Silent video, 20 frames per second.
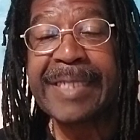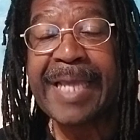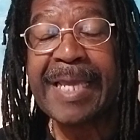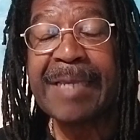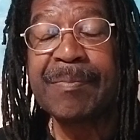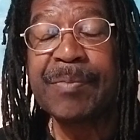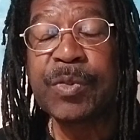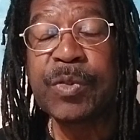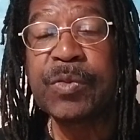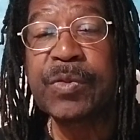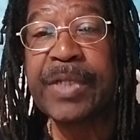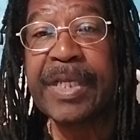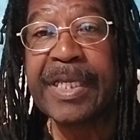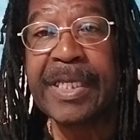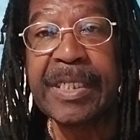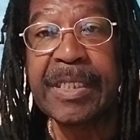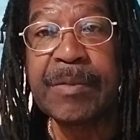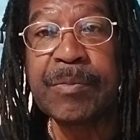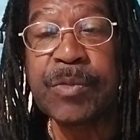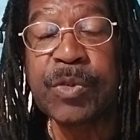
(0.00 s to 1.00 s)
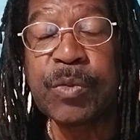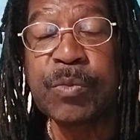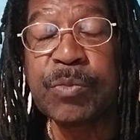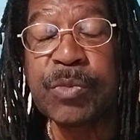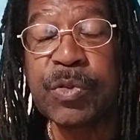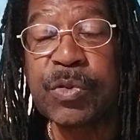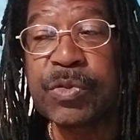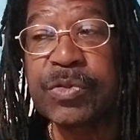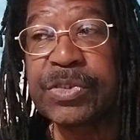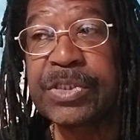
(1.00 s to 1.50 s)
debuted any new
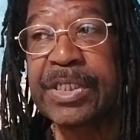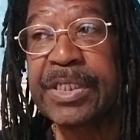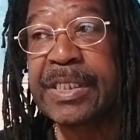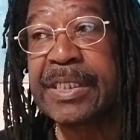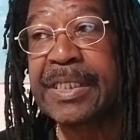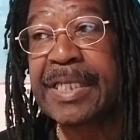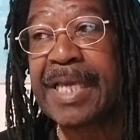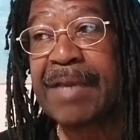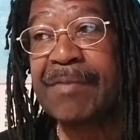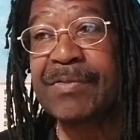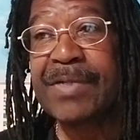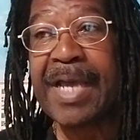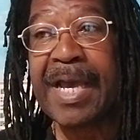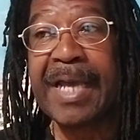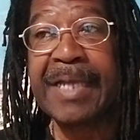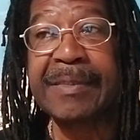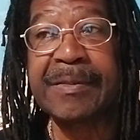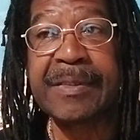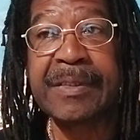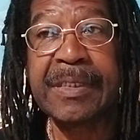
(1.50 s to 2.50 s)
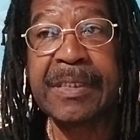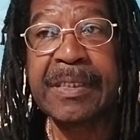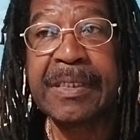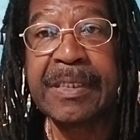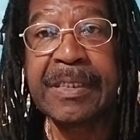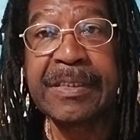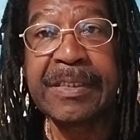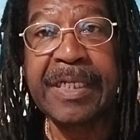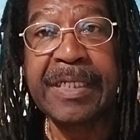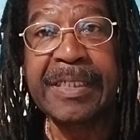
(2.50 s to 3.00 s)
music, have not
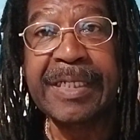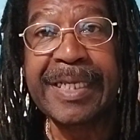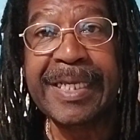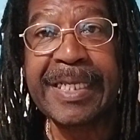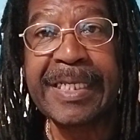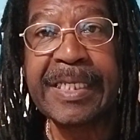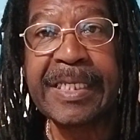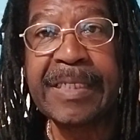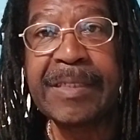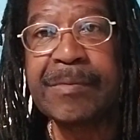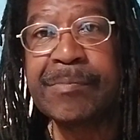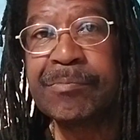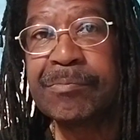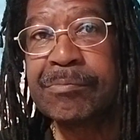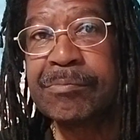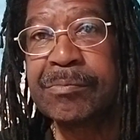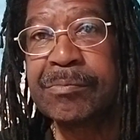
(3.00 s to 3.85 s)
done any